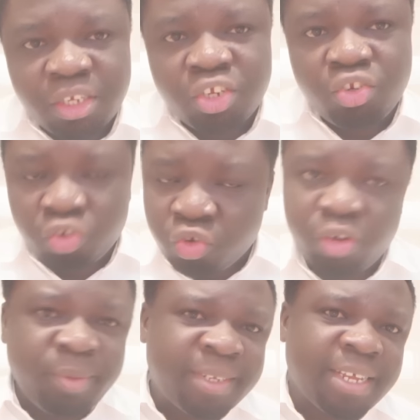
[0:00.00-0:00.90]
You should
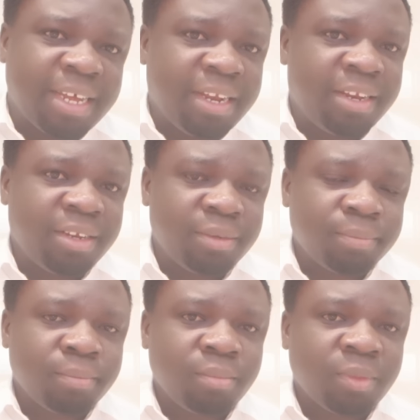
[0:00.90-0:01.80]
be sad.
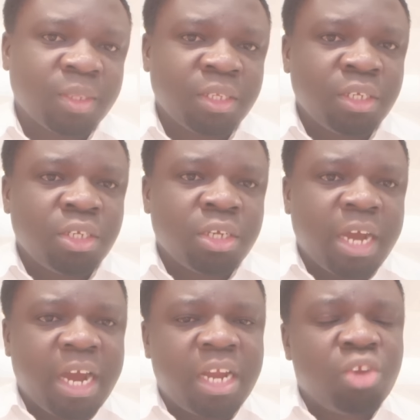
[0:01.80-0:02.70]

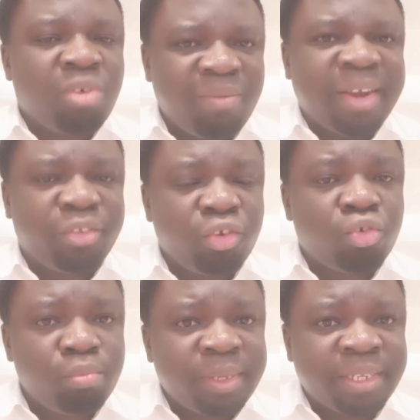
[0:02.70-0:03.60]
And you have a reason
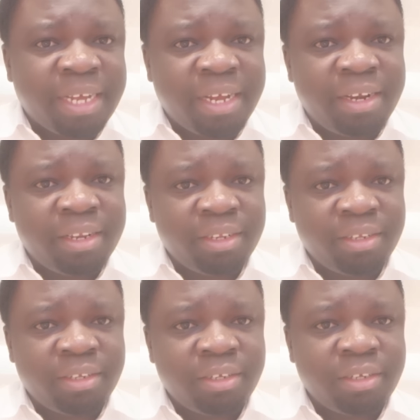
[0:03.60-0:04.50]
to be sad.
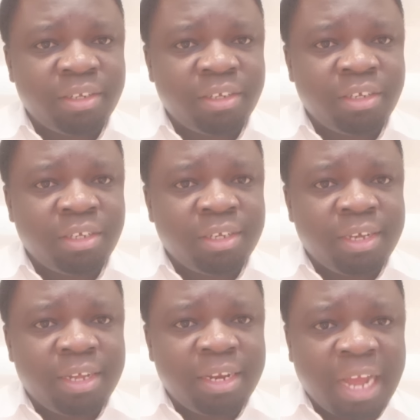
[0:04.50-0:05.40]

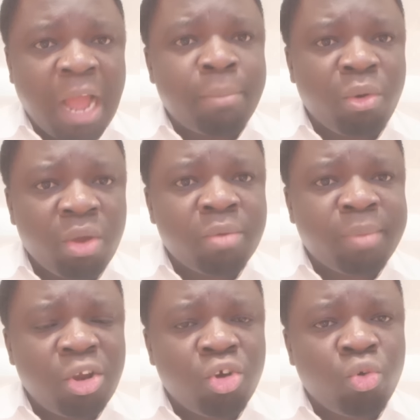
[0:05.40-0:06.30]
Na kama wewe
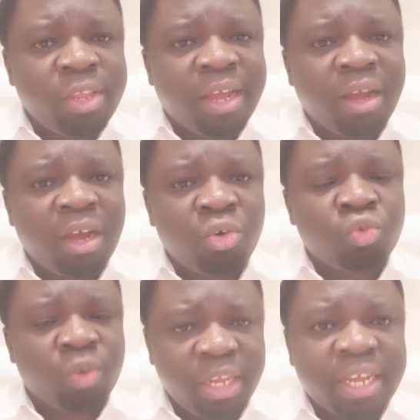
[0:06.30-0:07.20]
bado
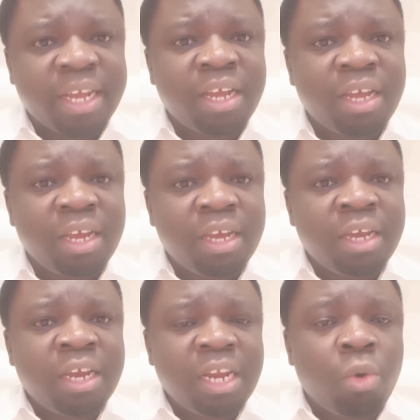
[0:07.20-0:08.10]
hujahuzunika
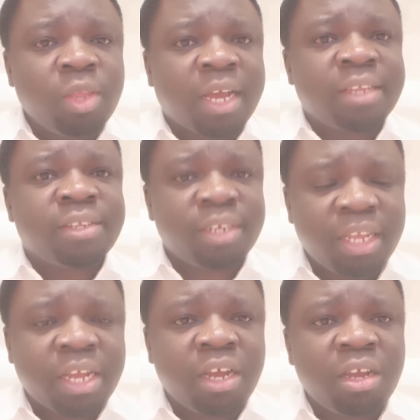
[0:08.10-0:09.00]
na
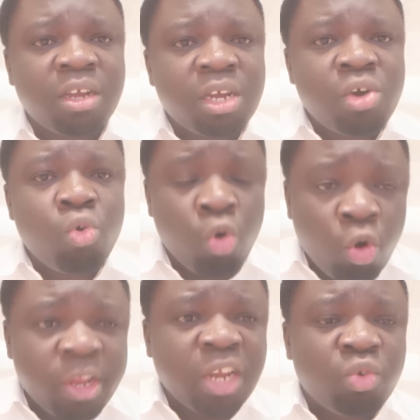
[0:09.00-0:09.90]
hujakasirika,
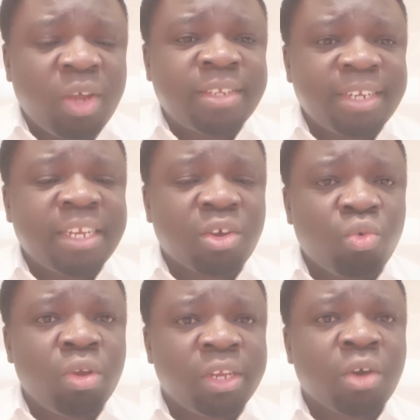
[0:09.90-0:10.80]
ungoje tu hasira
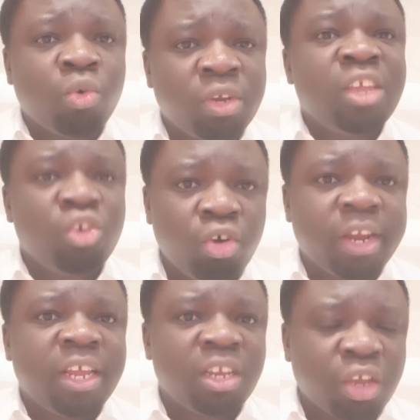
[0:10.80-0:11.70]

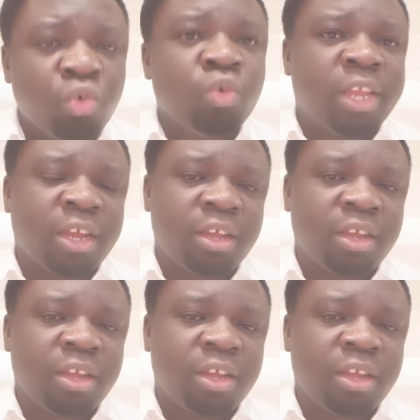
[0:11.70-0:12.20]
utaiona ikikuja.